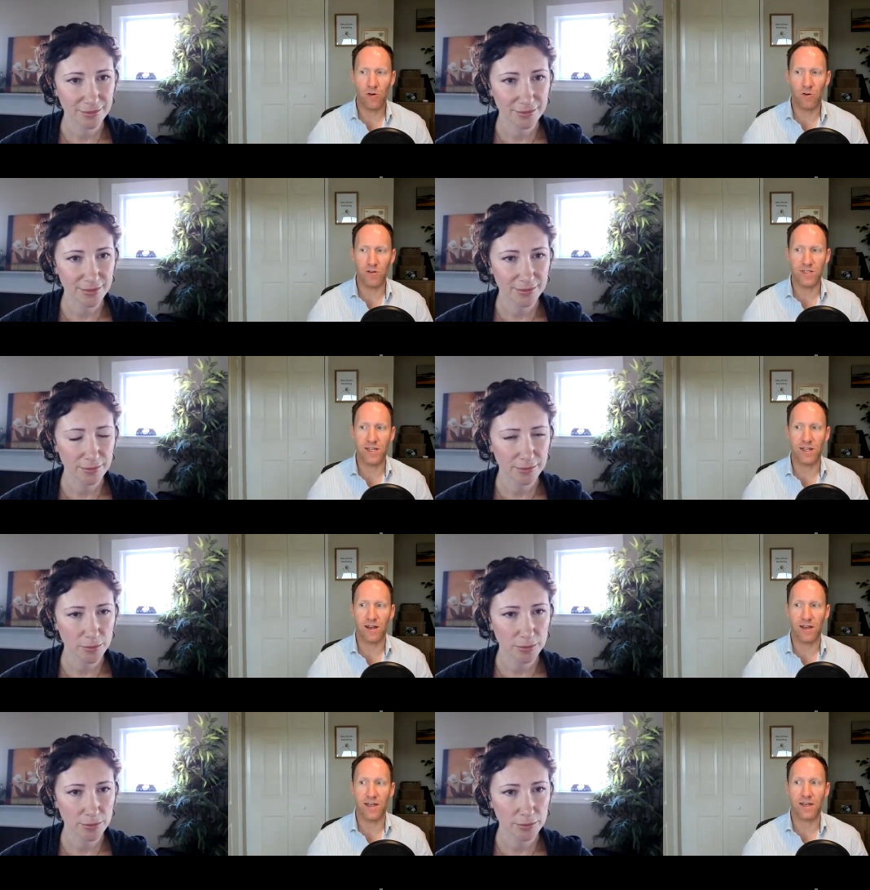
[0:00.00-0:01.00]
Speaker 1: or is it
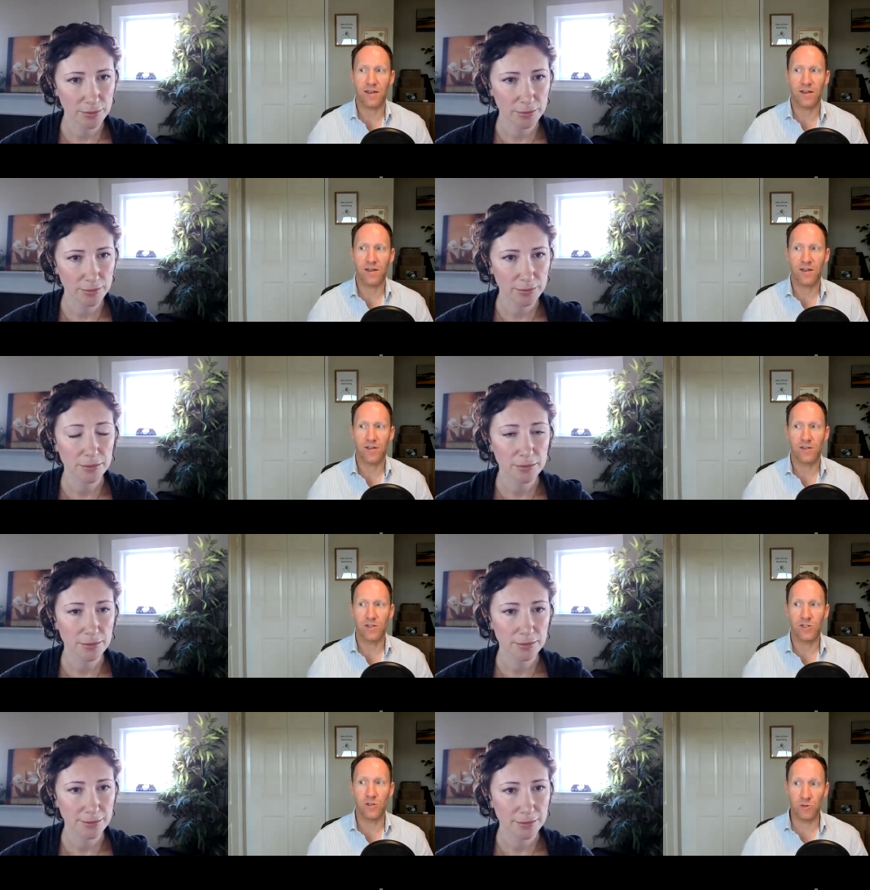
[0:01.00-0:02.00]
like
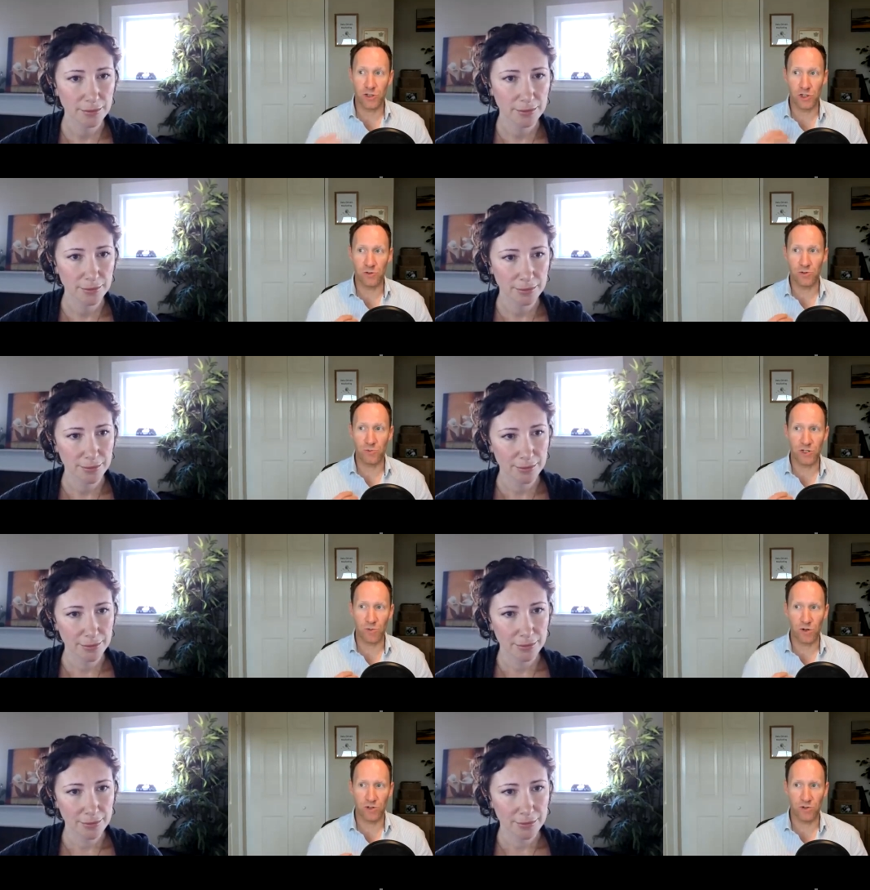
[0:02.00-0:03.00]
you choose
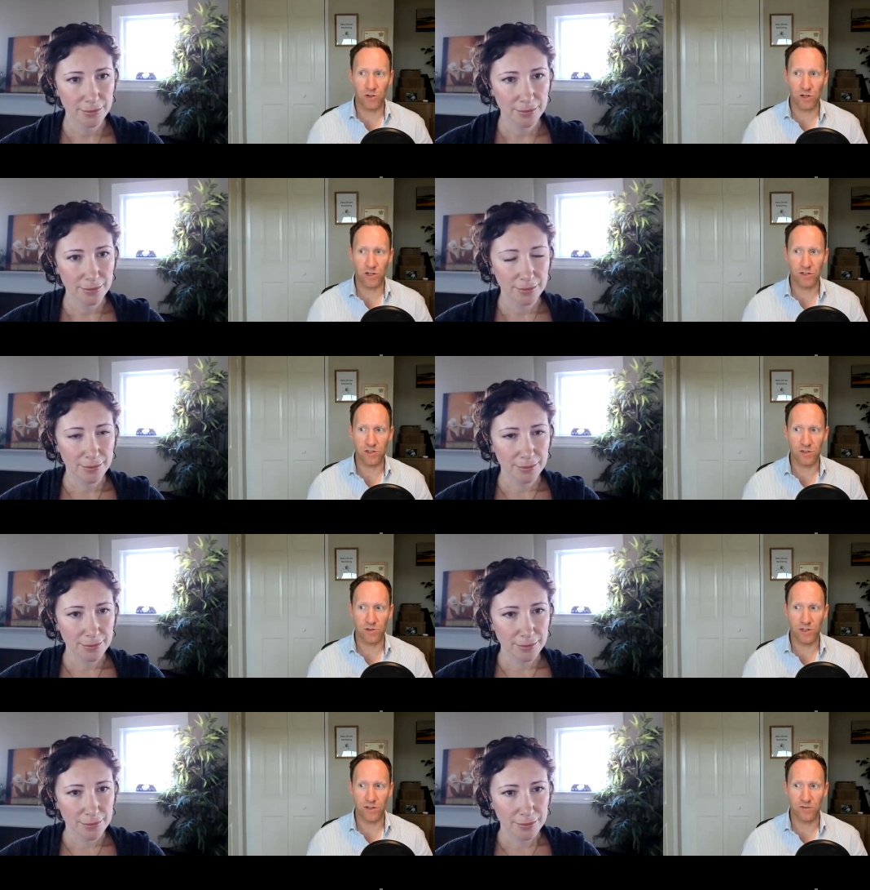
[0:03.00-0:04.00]
which one you're going to
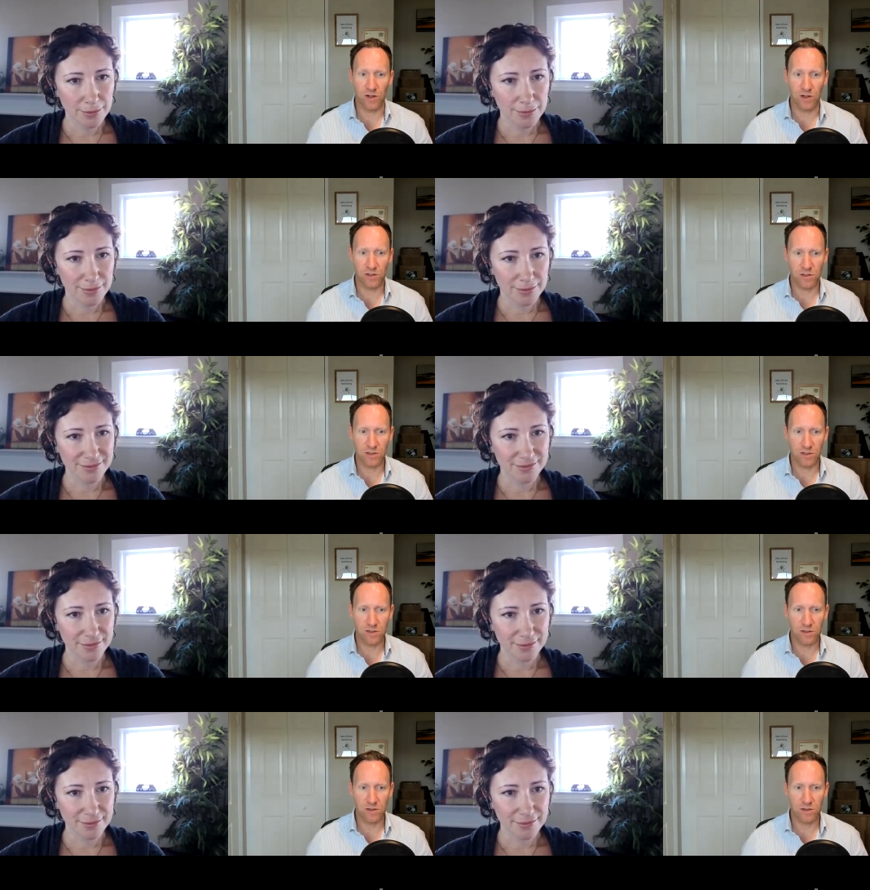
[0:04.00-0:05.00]
do in advance
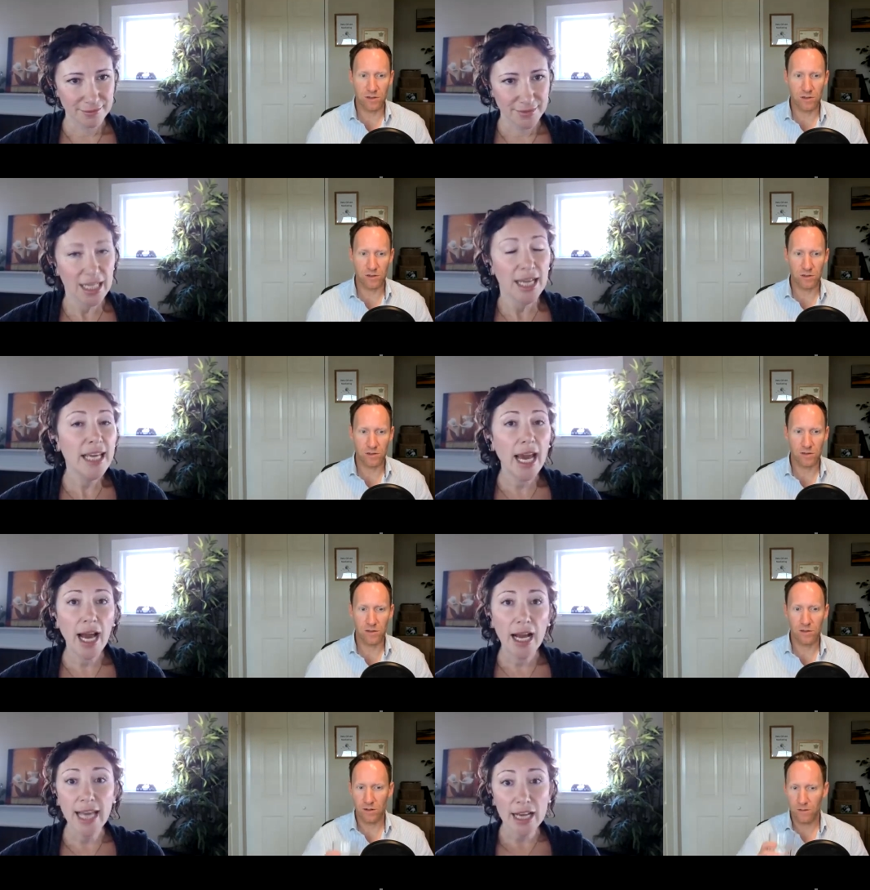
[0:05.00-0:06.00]

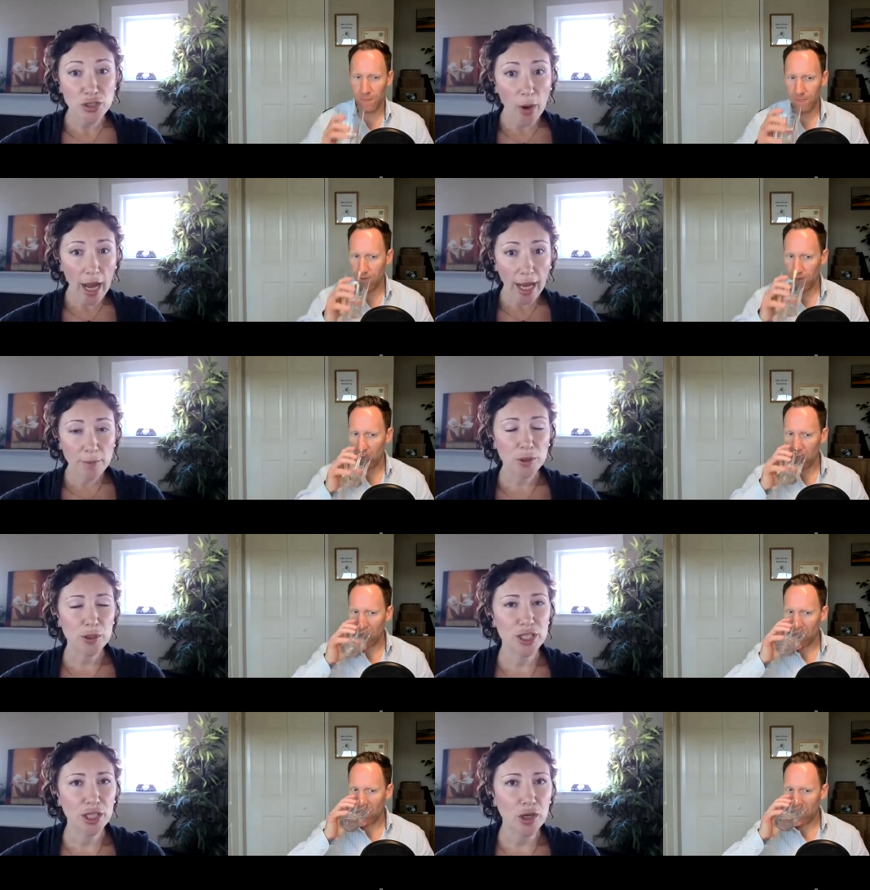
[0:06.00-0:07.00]
Speaker 2: yeah, yeah. So I
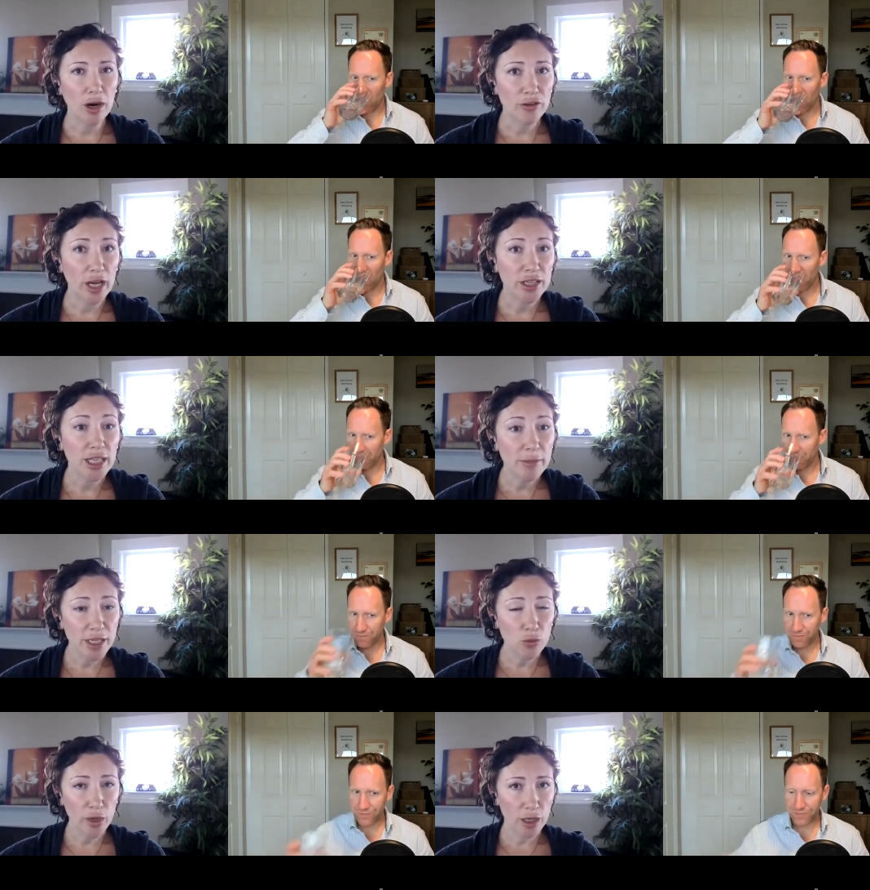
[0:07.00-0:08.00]
personally offer
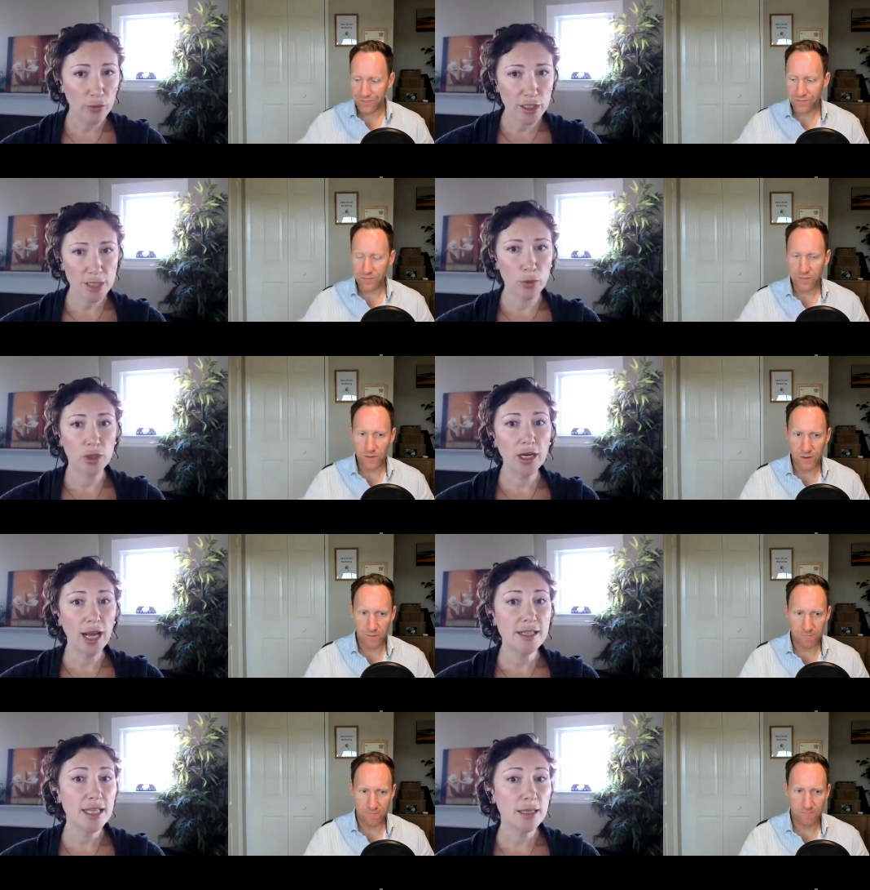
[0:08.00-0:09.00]
unlimited one on one support
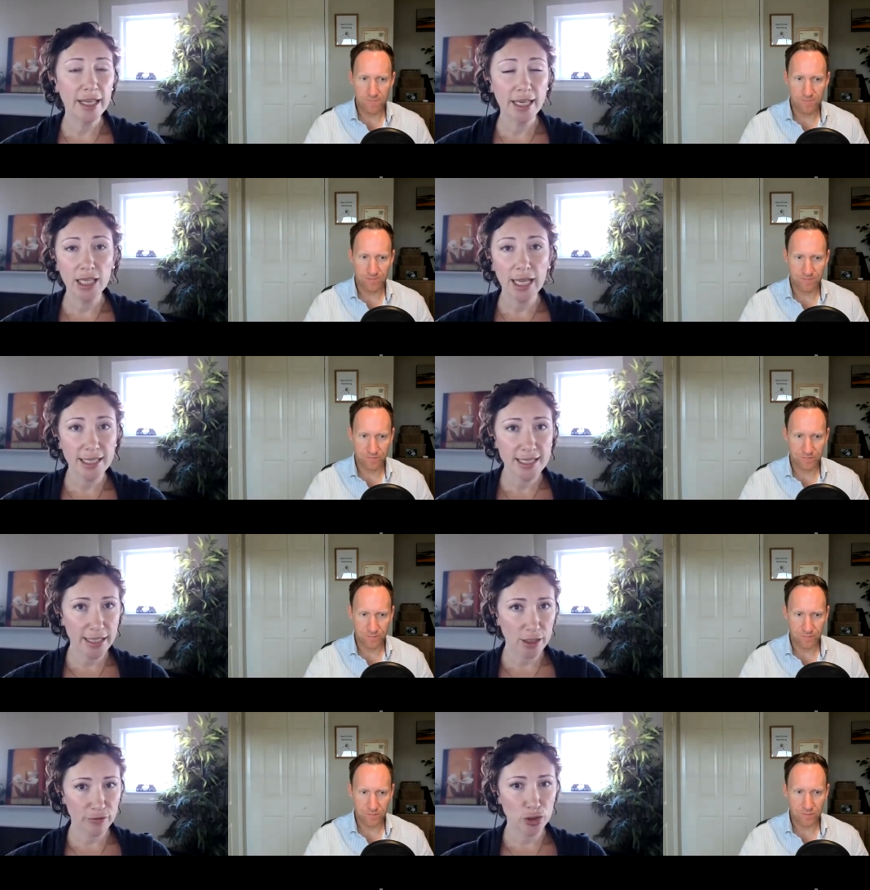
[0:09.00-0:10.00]
until my clients
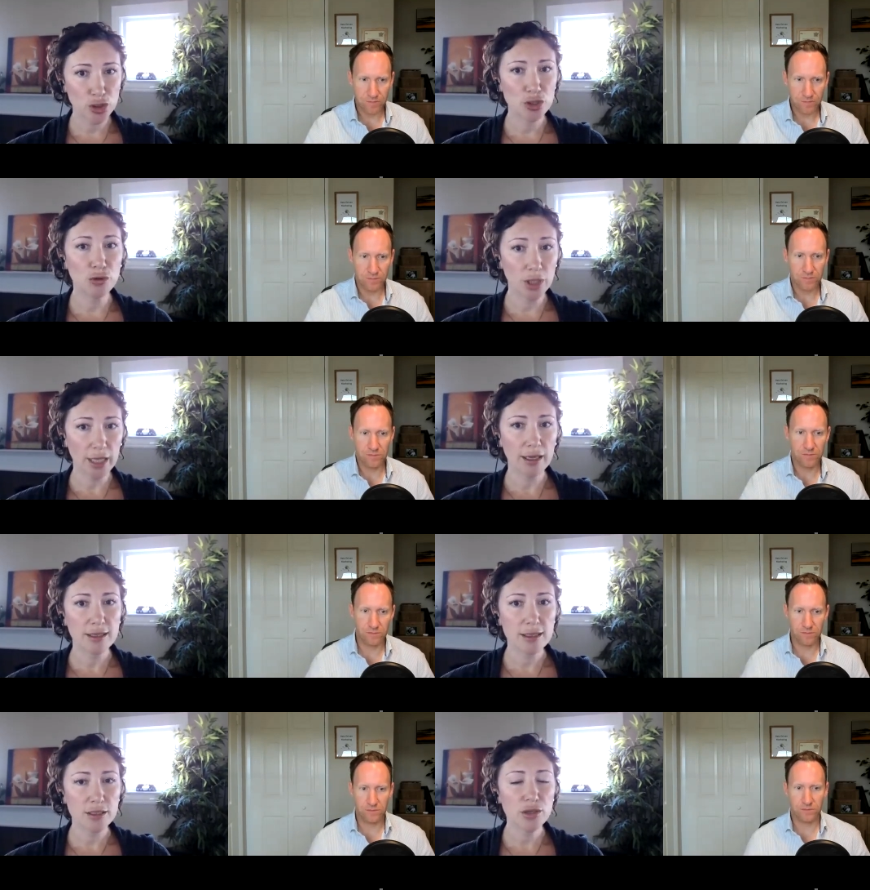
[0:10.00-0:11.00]
get their first two
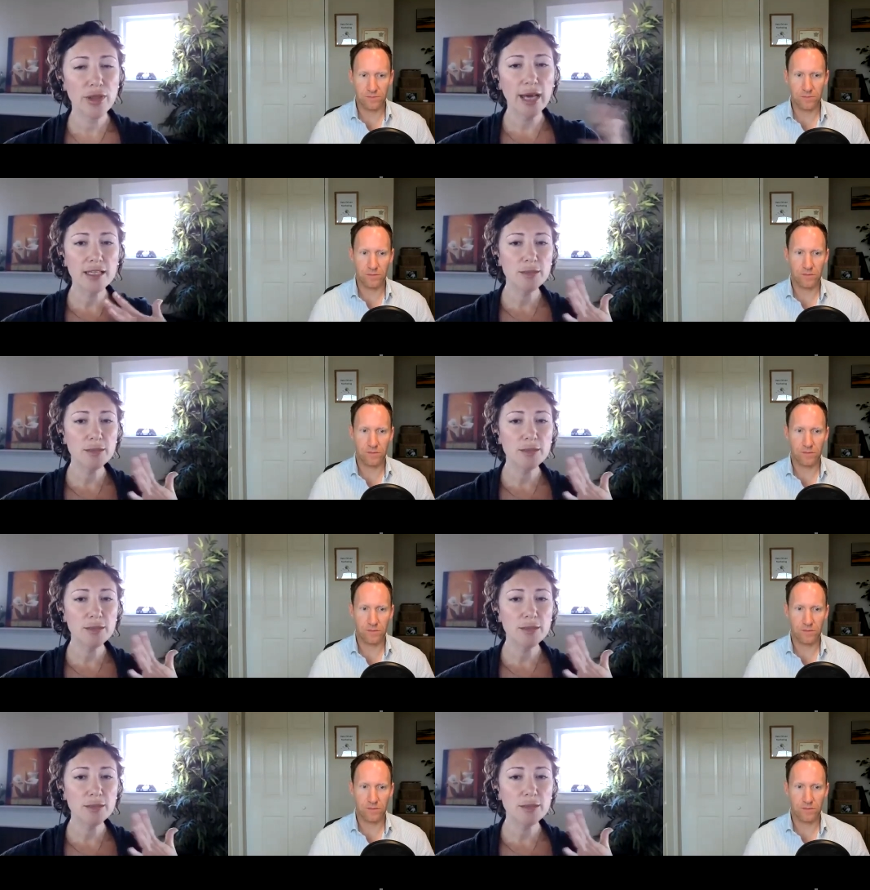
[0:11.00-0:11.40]
clients. So that